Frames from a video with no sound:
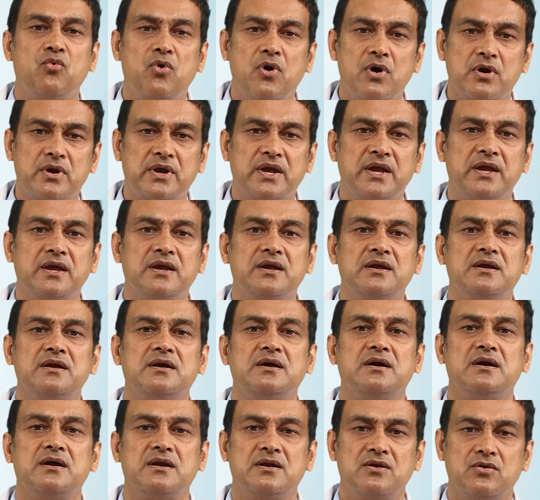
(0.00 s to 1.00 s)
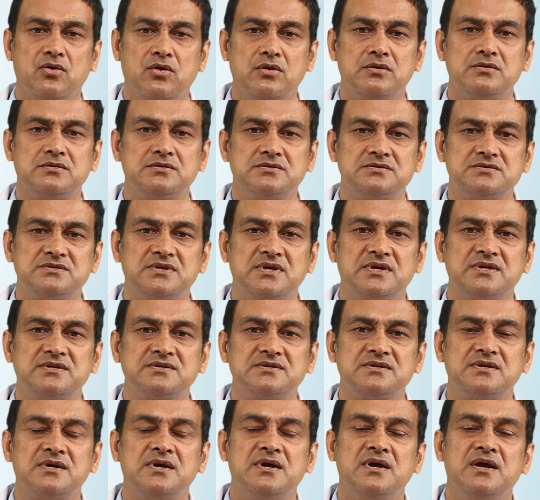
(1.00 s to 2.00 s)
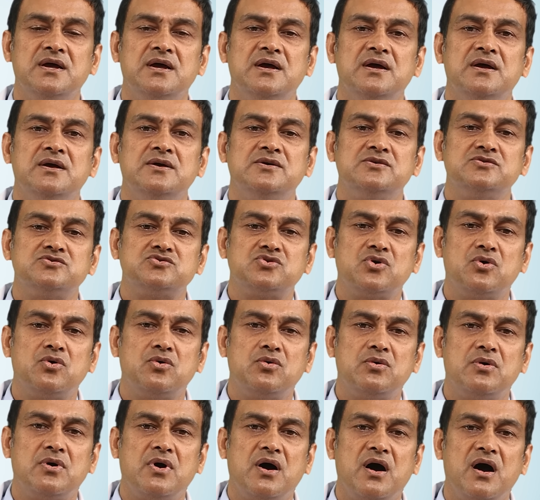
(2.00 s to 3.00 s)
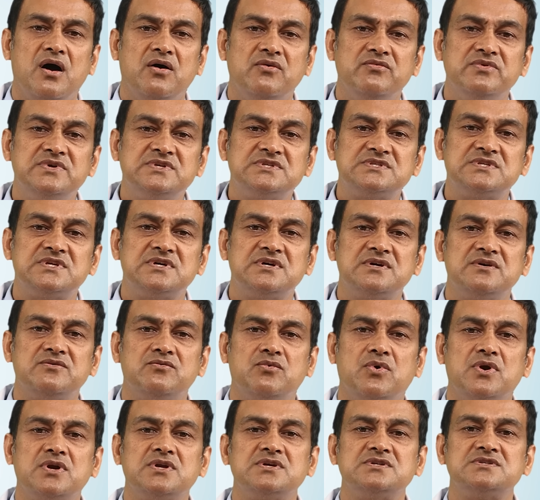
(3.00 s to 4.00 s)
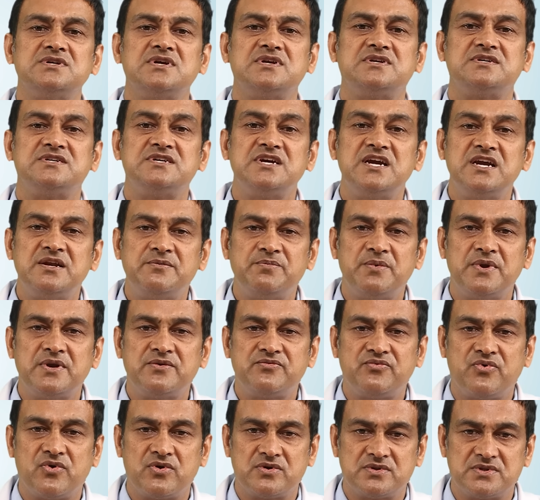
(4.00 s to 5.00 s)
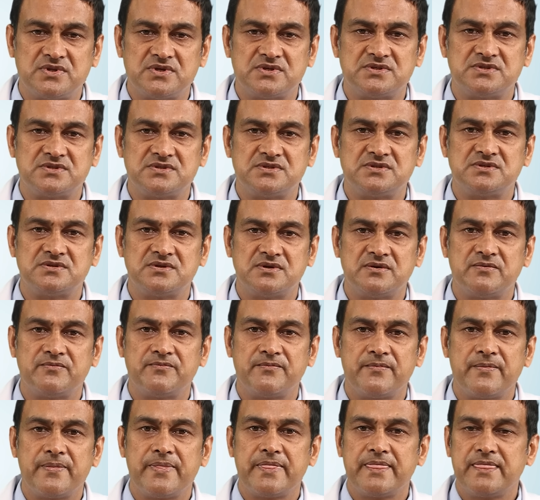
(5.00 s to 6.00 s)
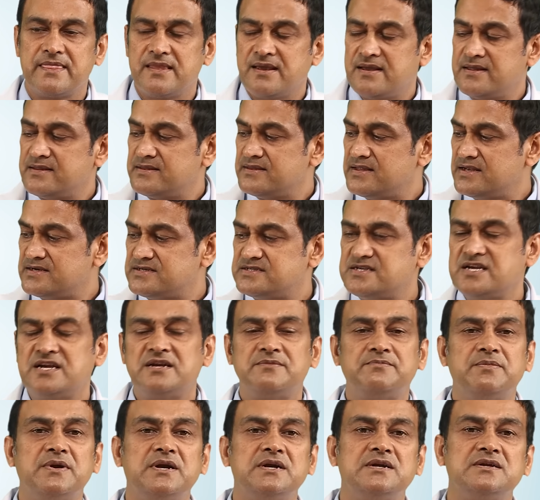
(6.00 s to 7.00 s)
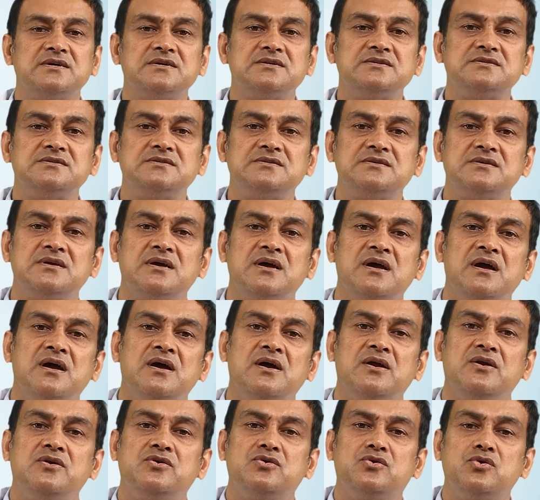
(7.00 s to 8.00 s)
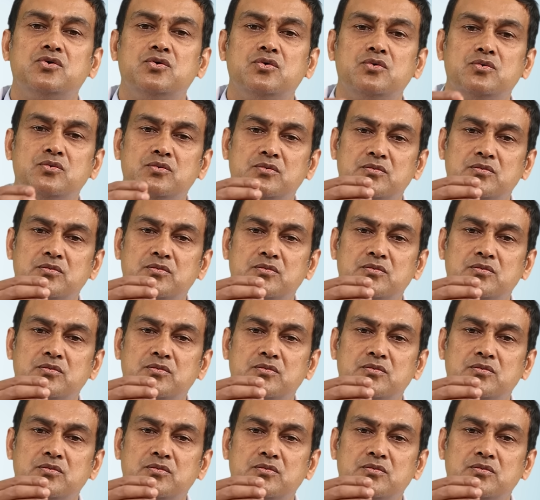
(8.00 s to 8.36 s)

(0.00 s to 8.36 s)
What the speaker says: walking, and all those things. So how is the, what is the treatment for this? The treatment is to